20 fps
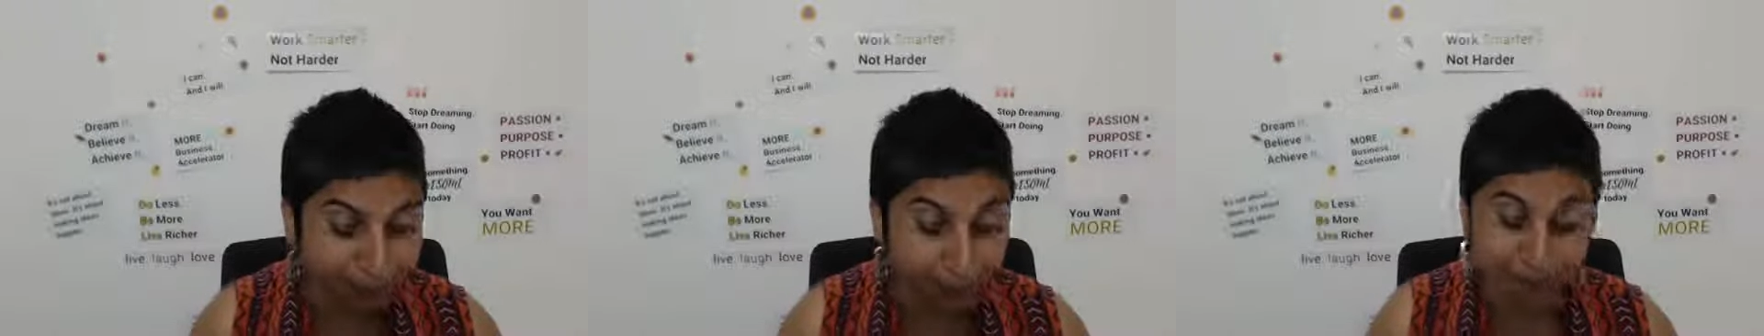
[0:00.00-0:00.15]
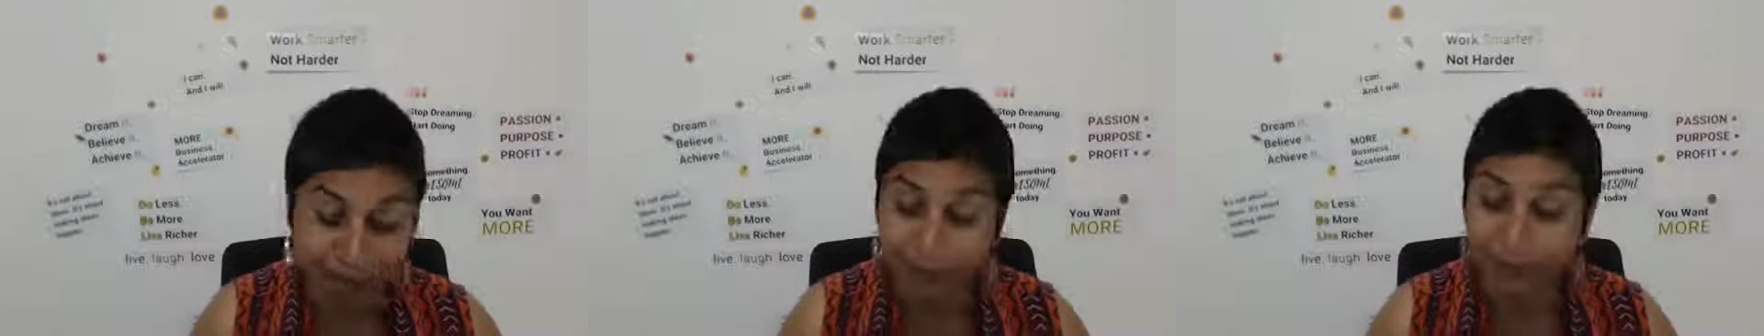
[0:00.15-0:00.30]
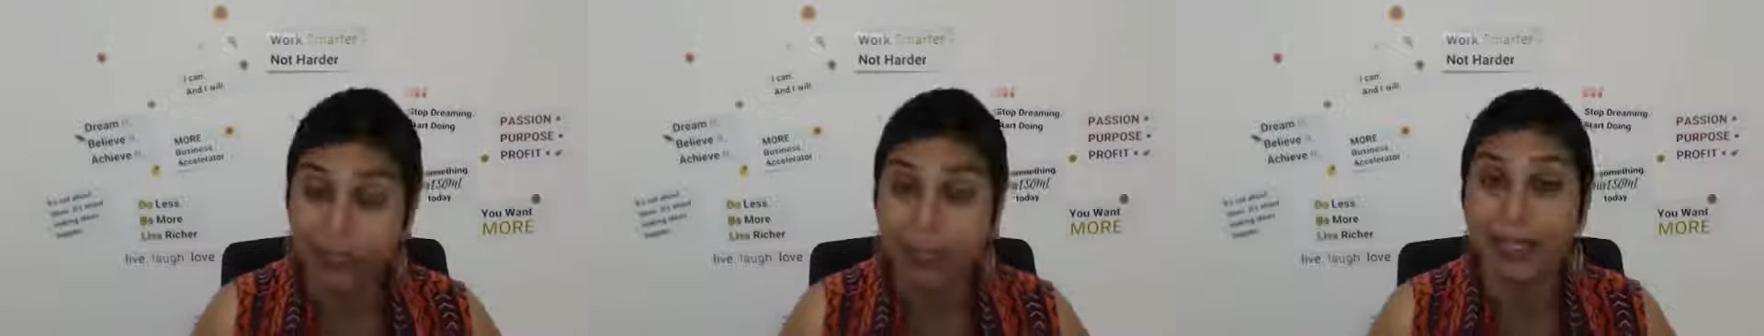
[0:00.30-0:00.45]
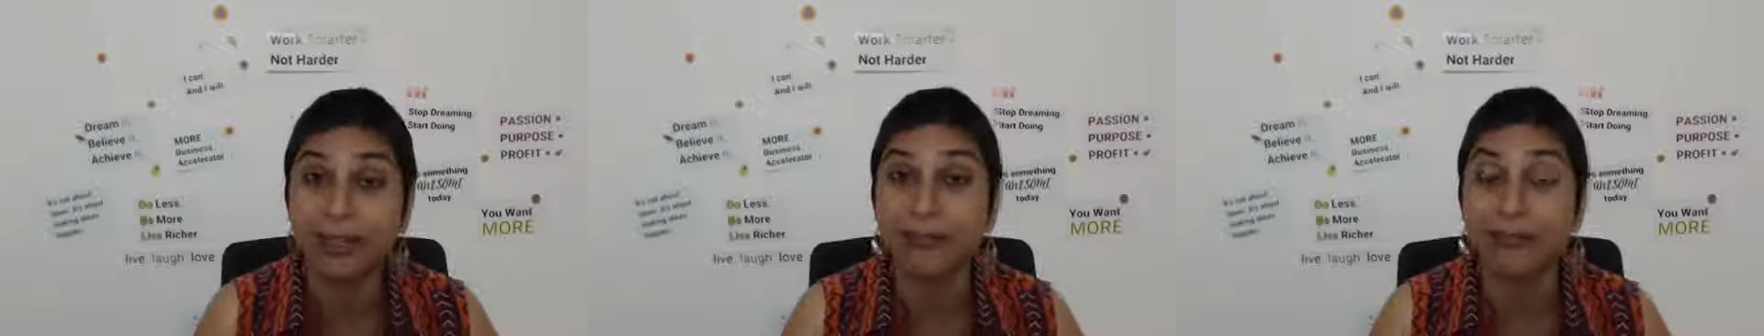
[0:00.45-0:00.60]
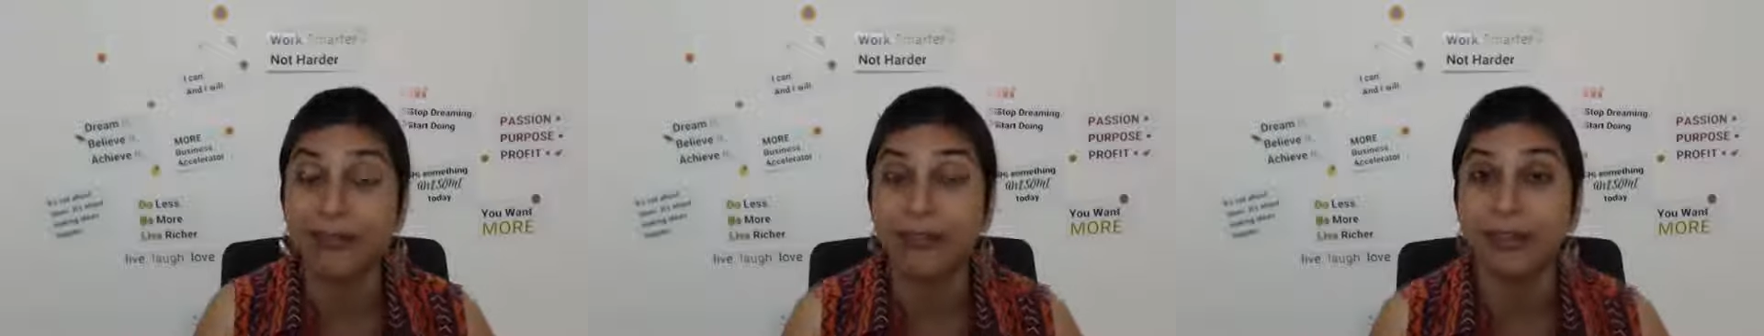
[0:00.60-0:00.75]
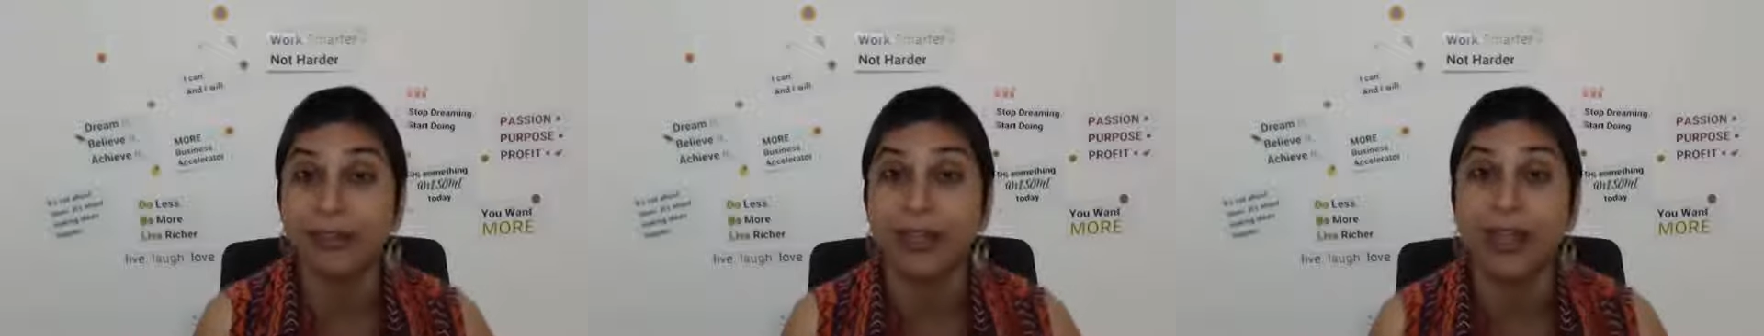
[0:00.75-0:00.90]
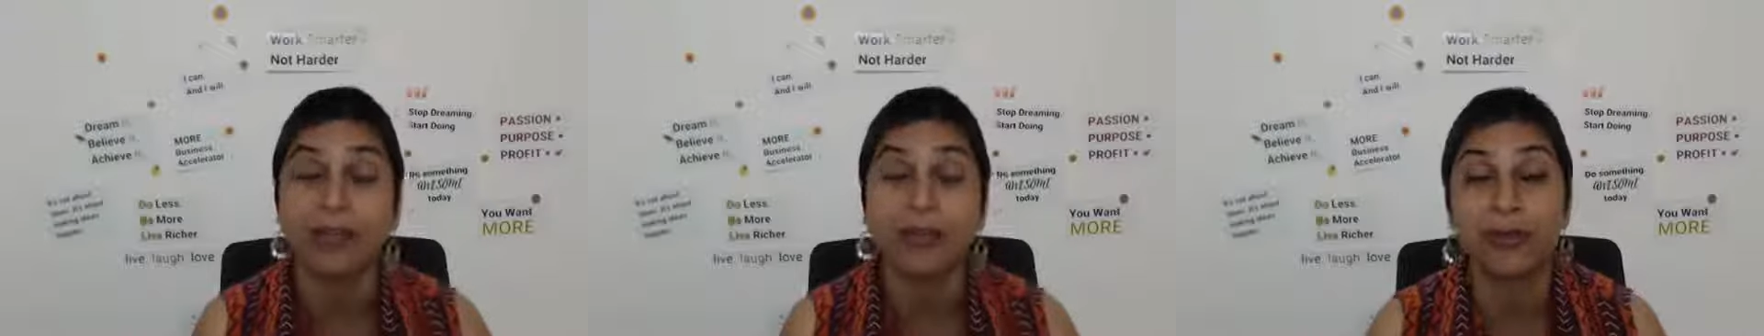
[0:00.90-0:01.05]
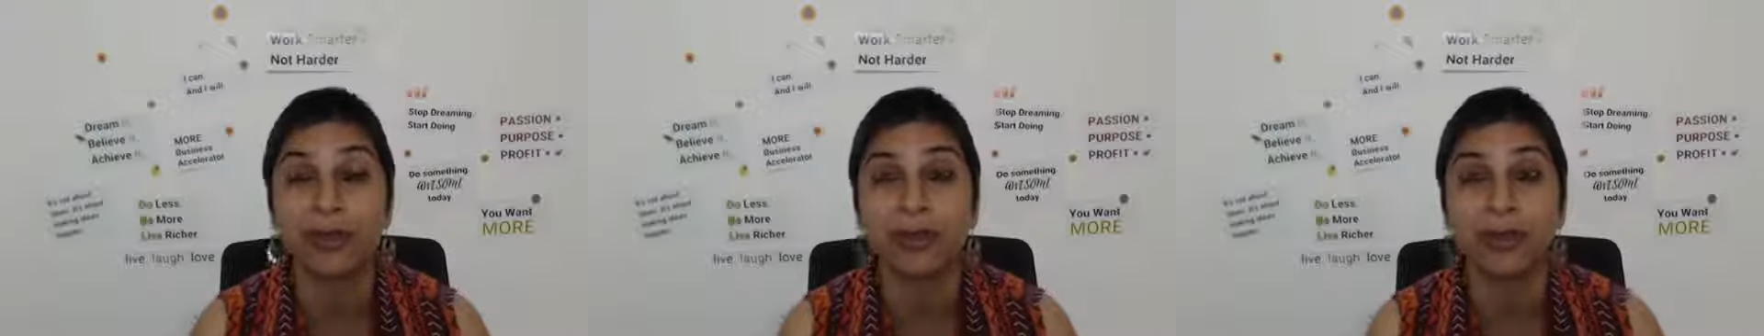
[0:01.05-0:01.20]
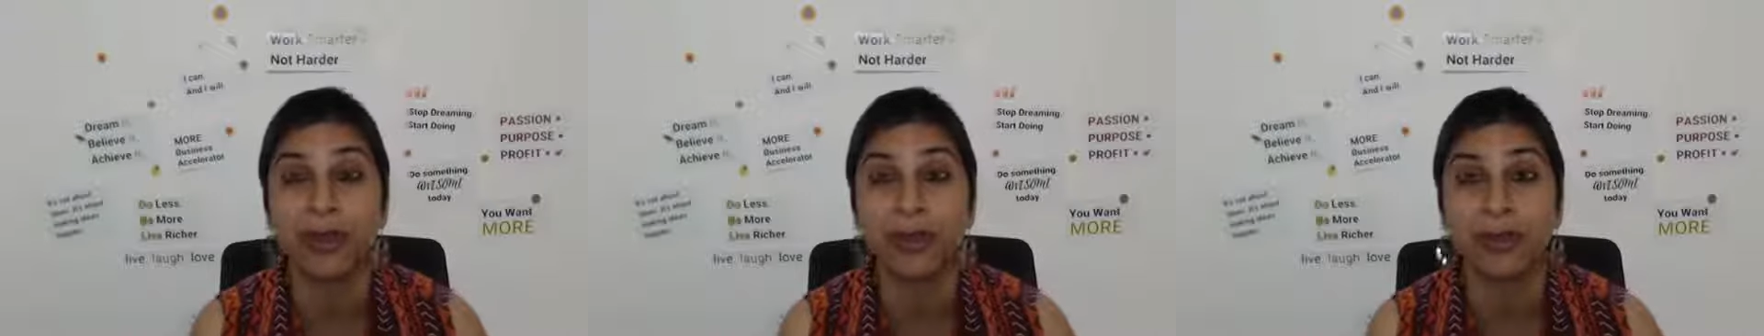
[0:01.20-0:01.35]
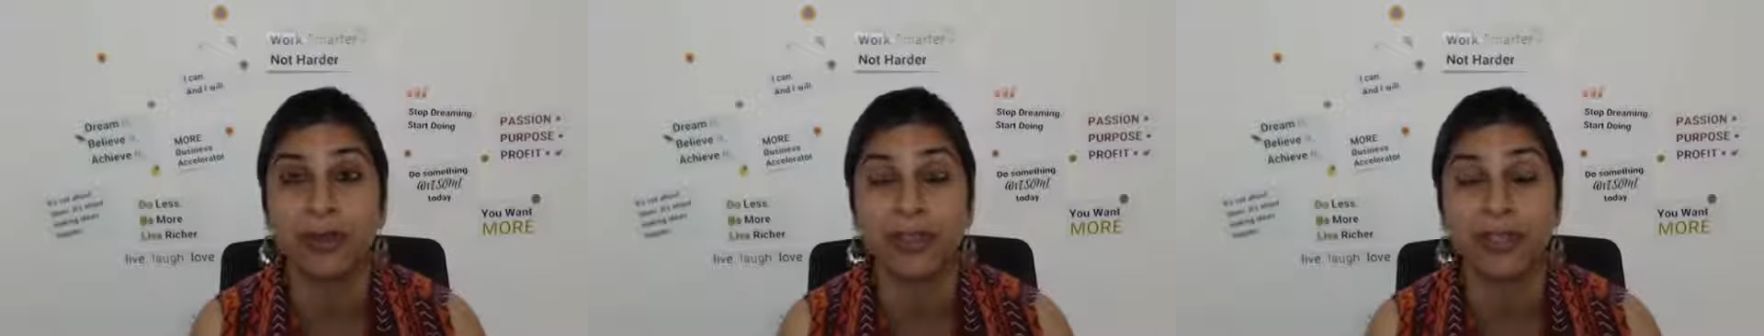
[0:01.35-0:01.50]
spend a few
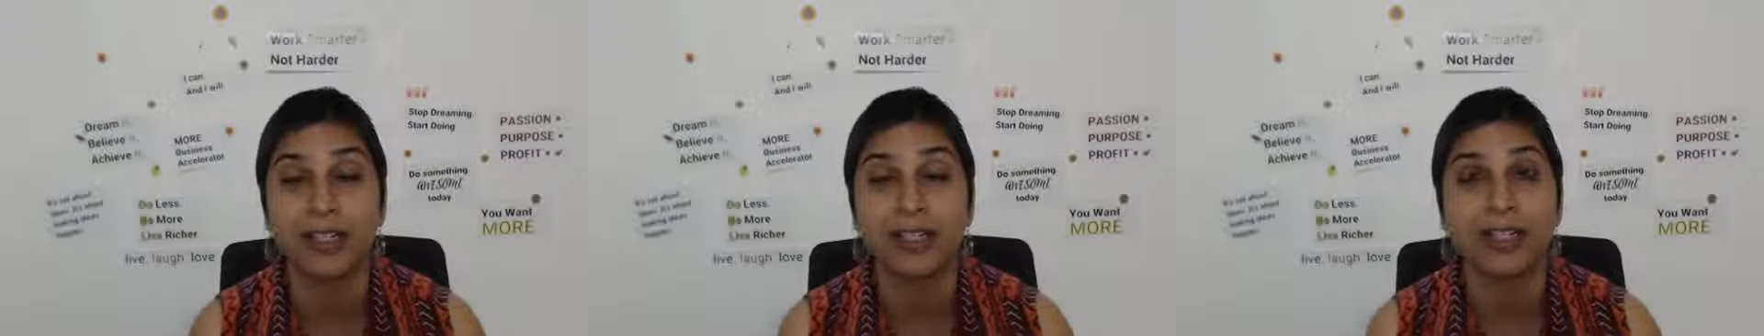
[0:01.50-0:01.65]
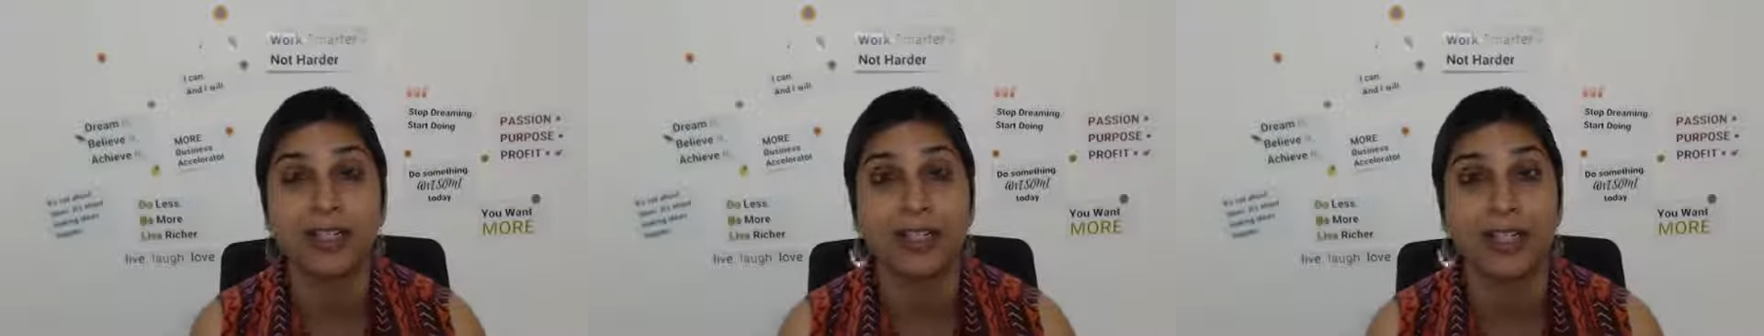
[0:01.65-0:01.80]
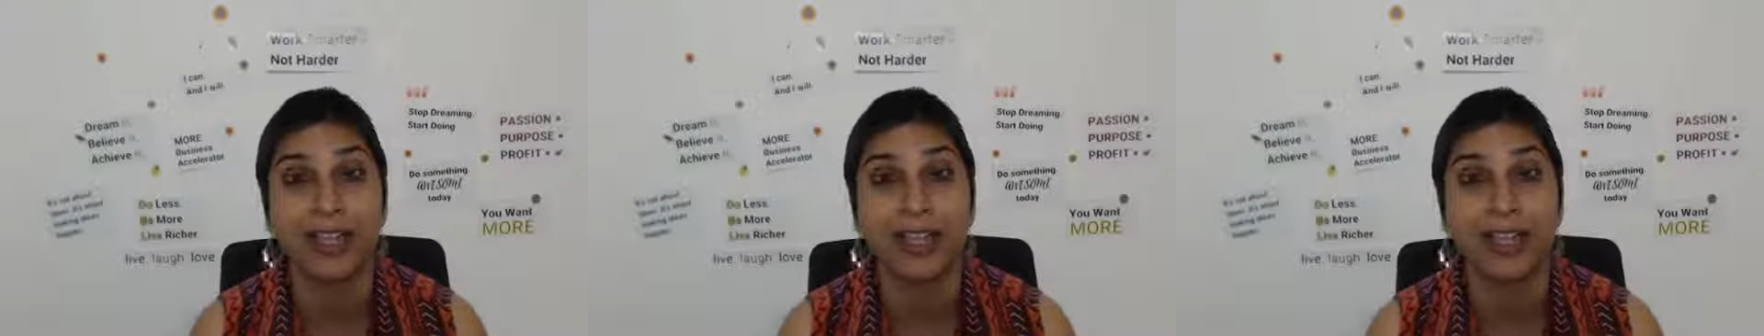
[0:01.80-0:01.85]
$1,000s